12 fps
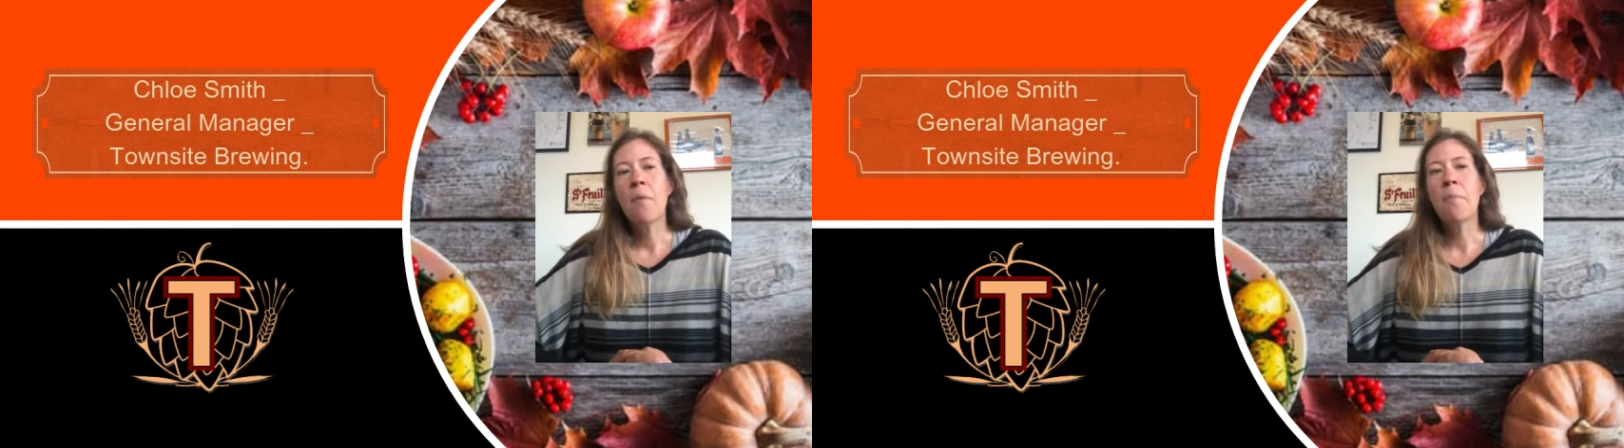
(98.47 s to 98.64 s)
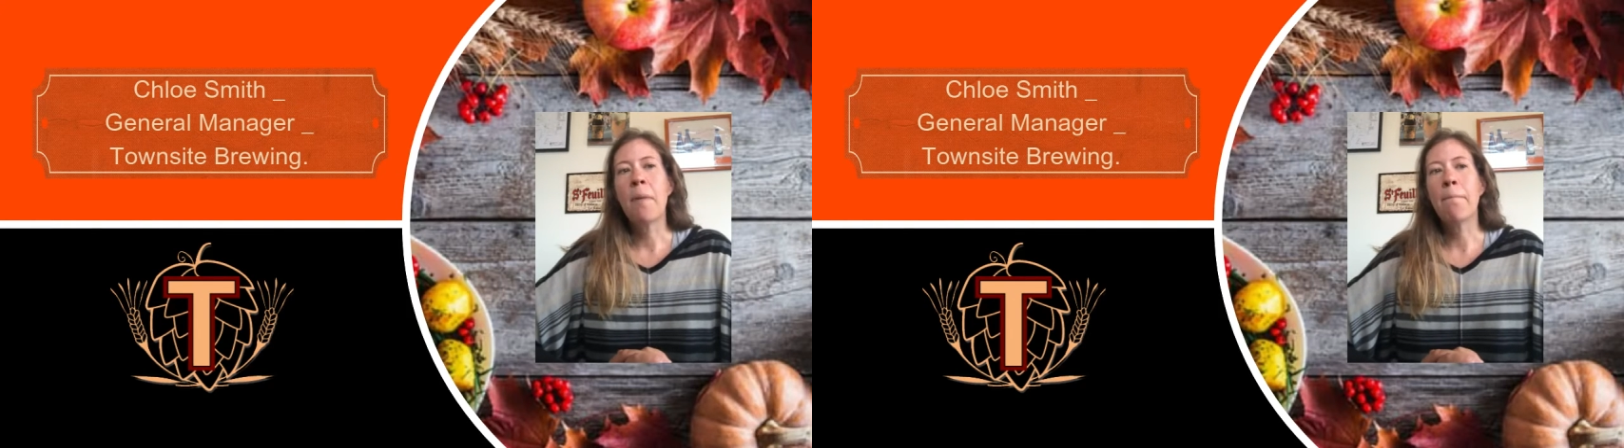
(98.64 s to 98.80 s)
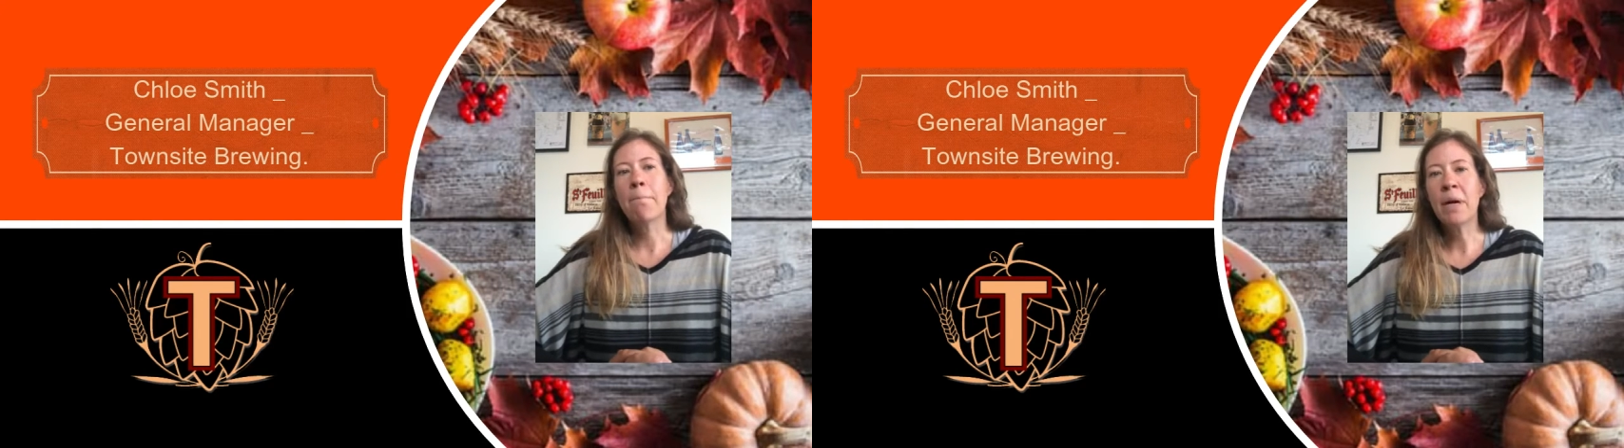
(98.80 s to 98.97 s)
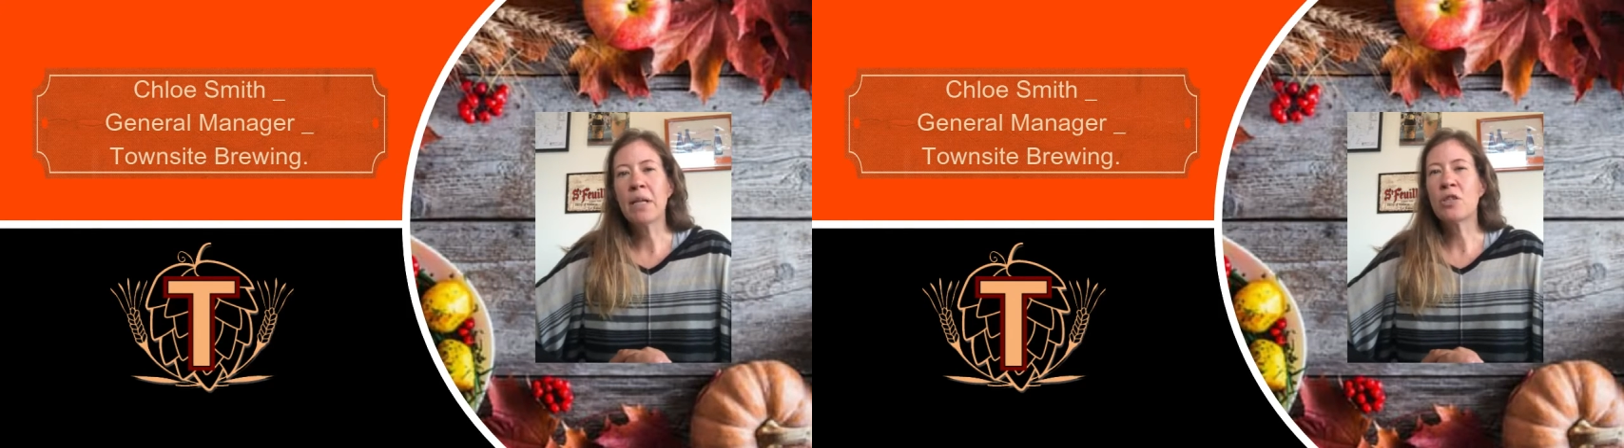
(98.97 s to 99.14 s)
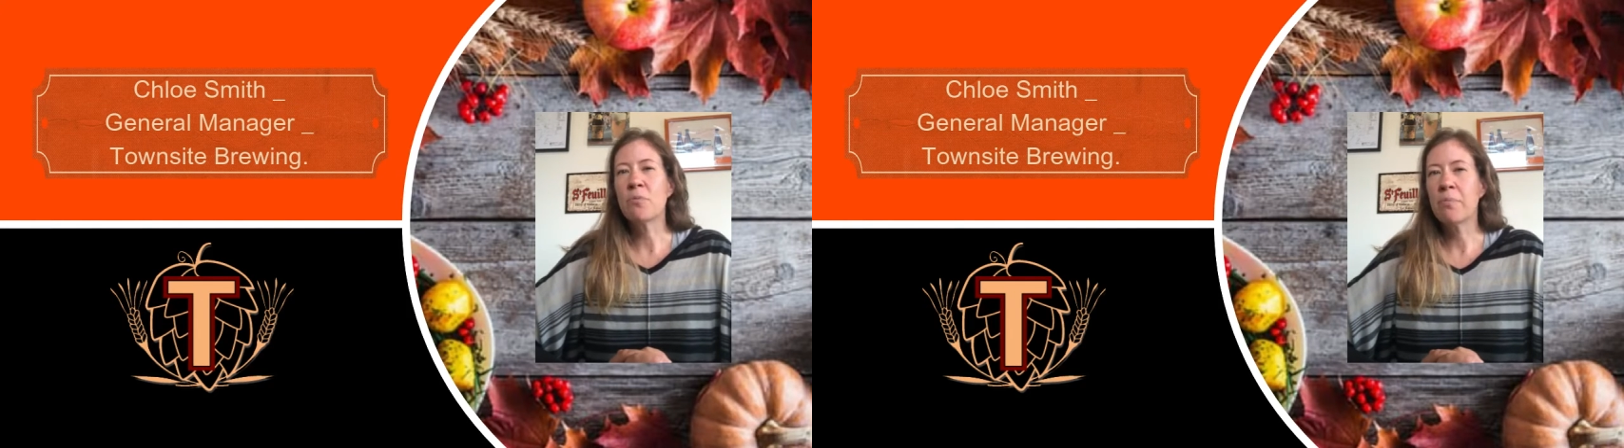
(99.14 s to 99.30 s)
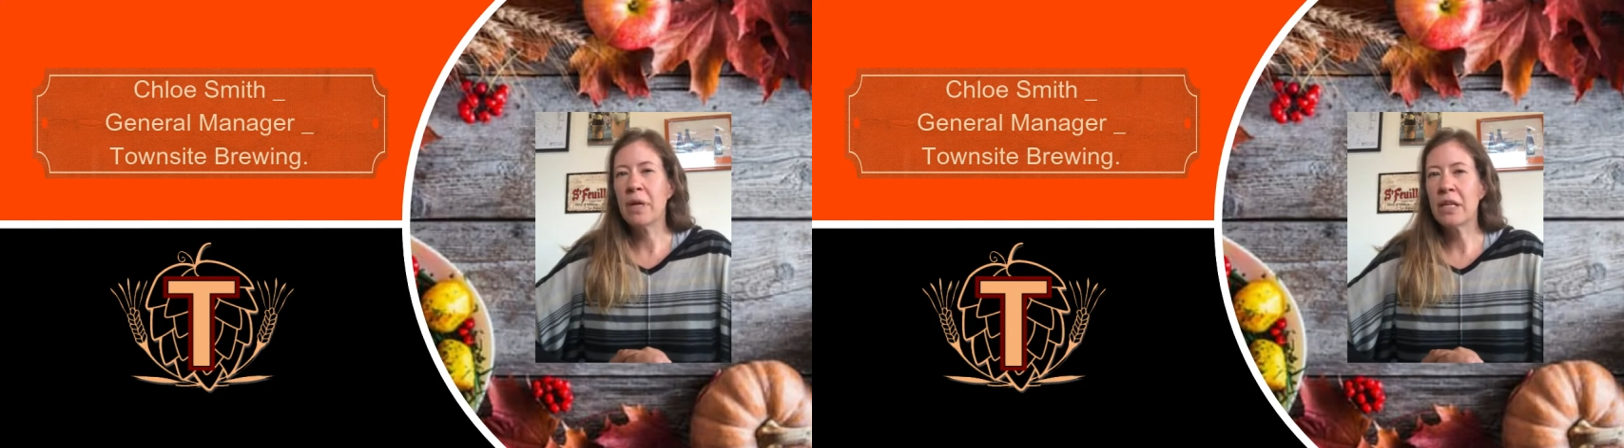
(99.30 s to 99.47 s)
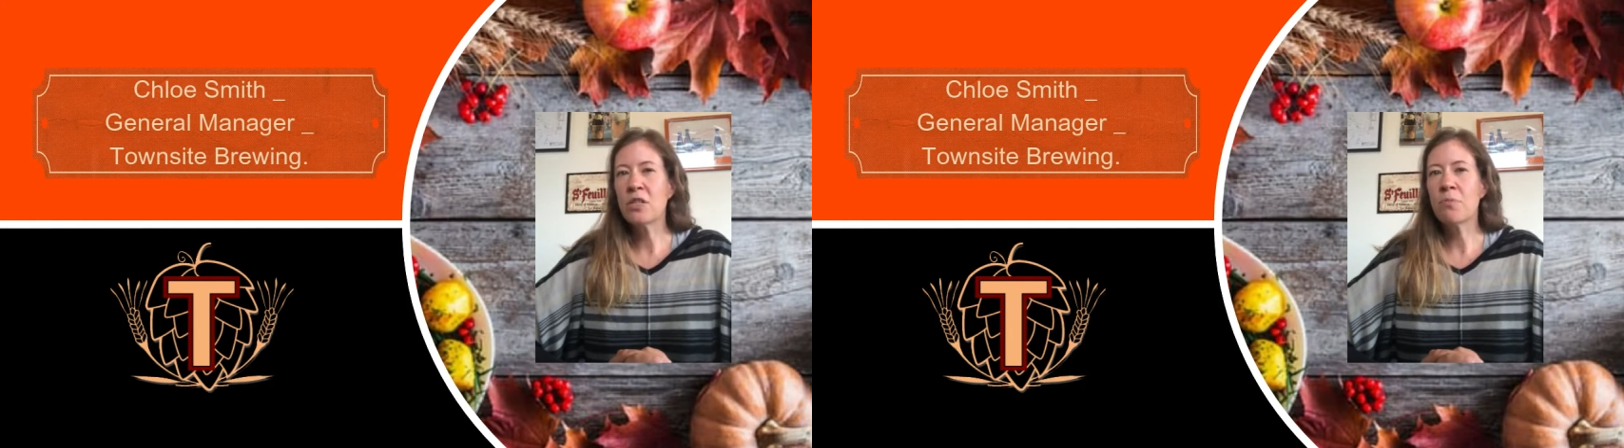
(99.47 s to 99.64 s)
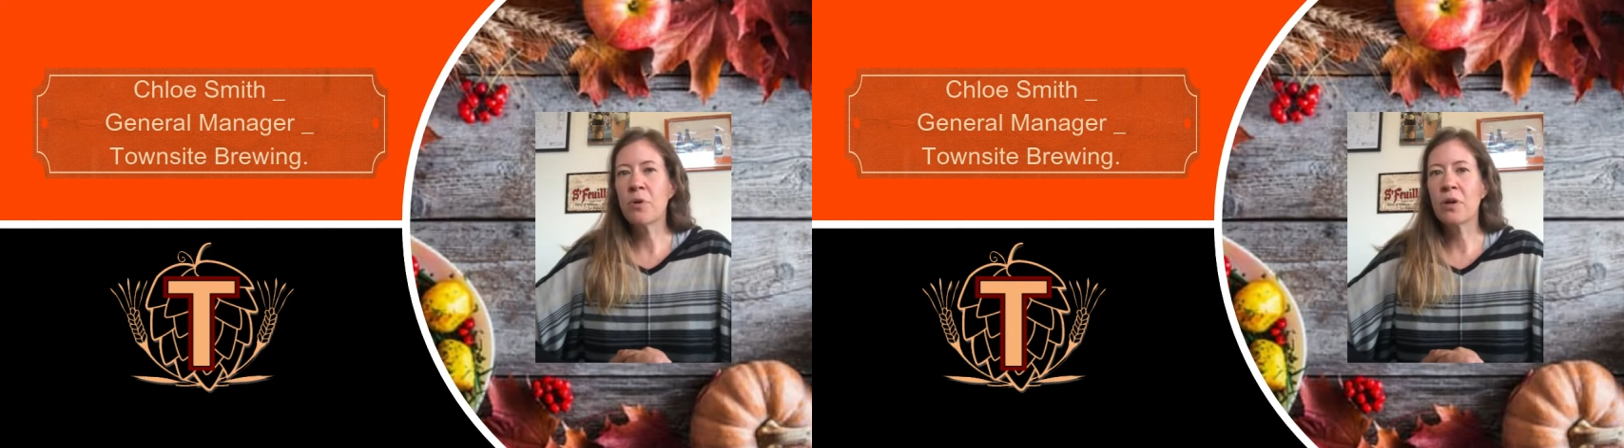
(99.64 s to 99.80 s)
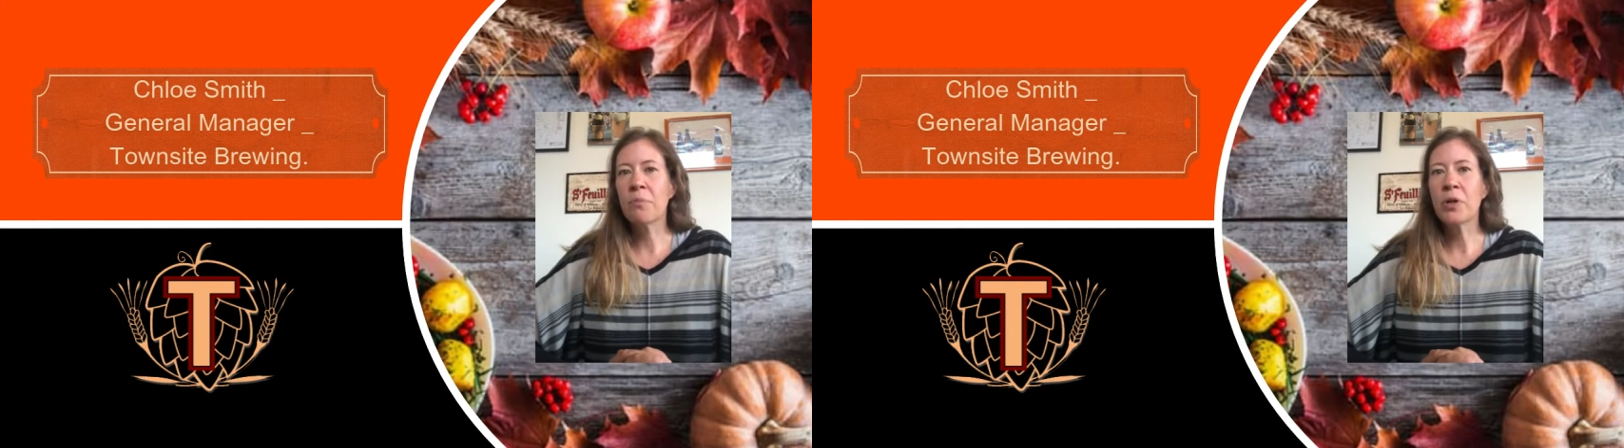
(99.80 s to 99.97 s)
but much, much
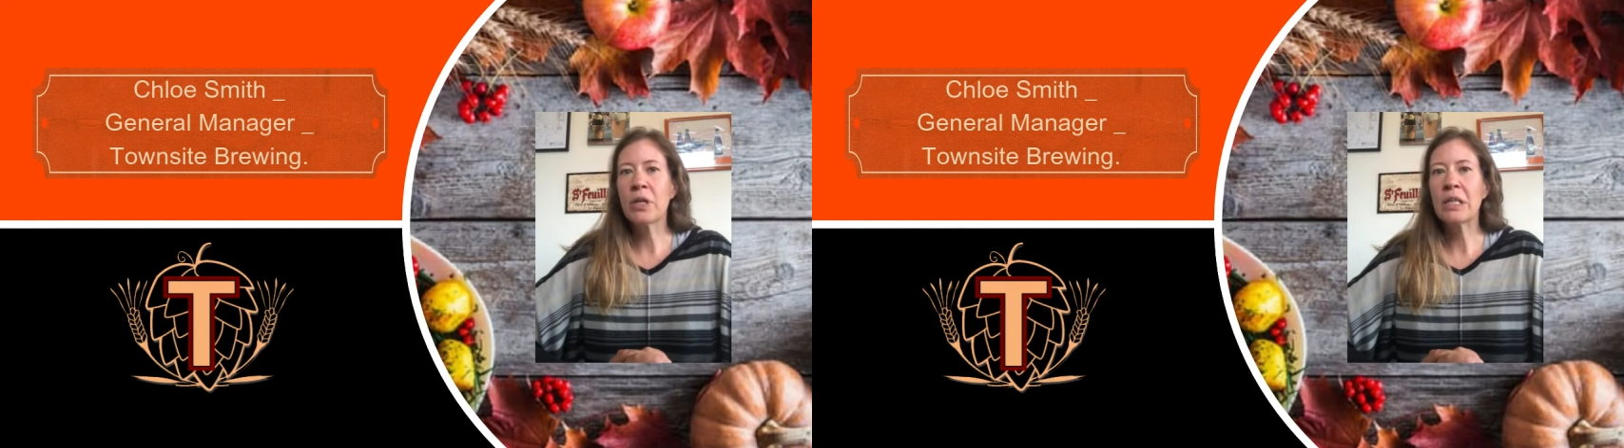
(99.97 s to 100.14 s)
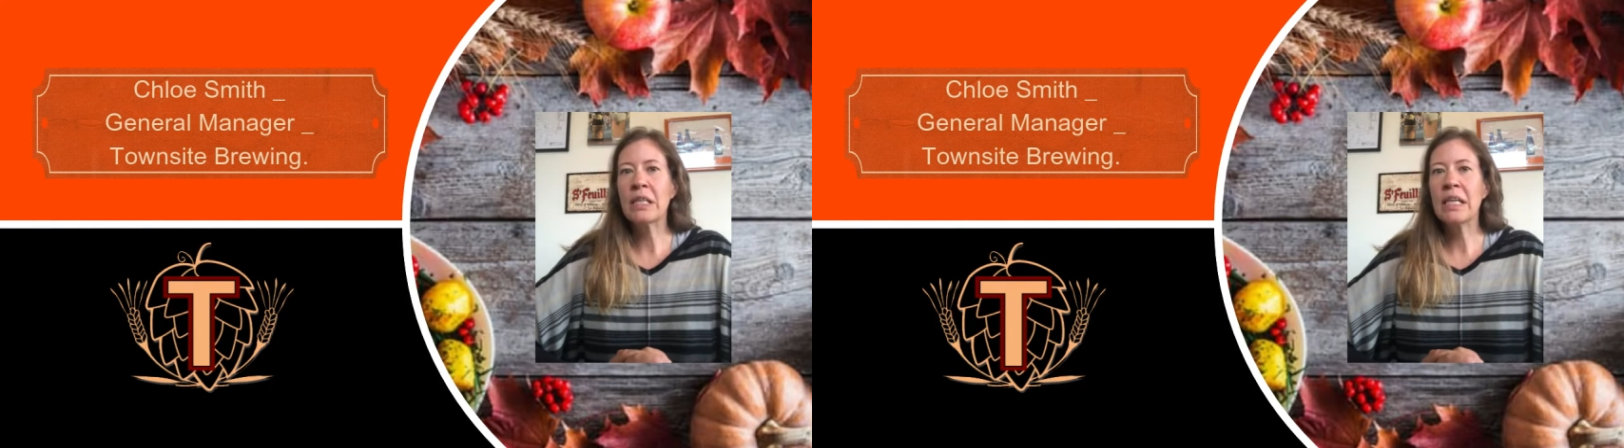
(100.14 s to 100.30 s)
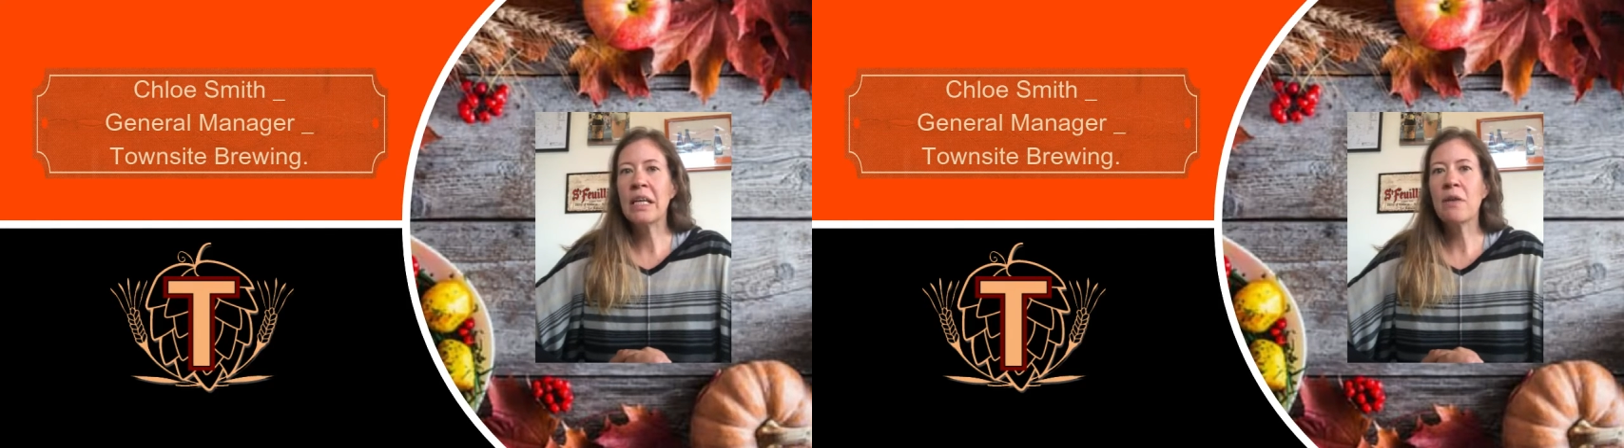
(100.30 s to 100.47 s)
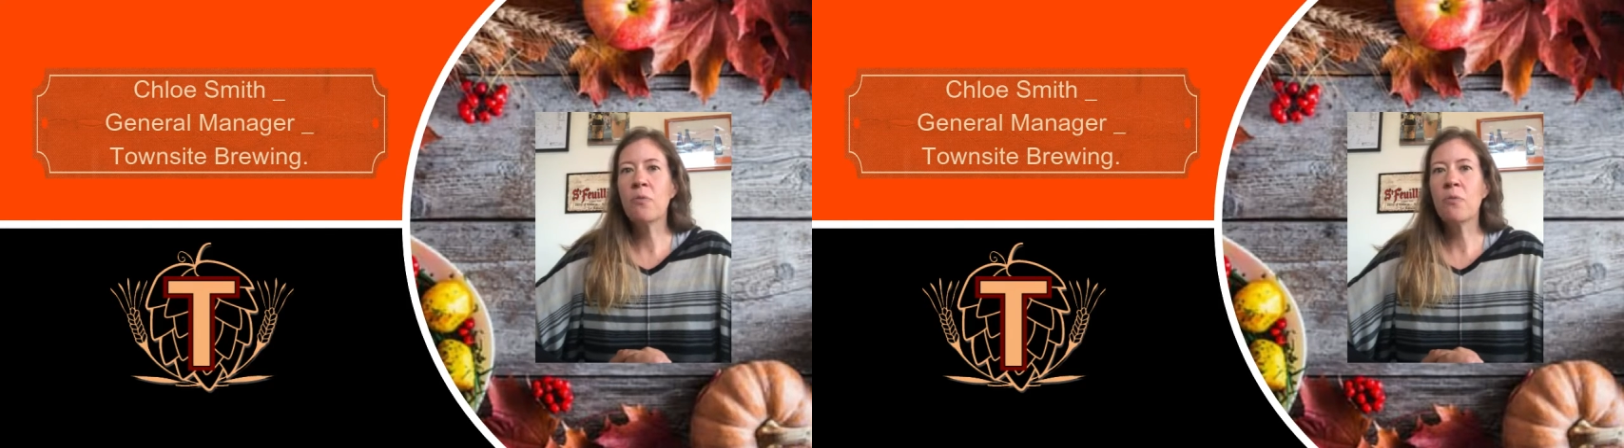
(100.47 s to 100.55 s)
more importantly,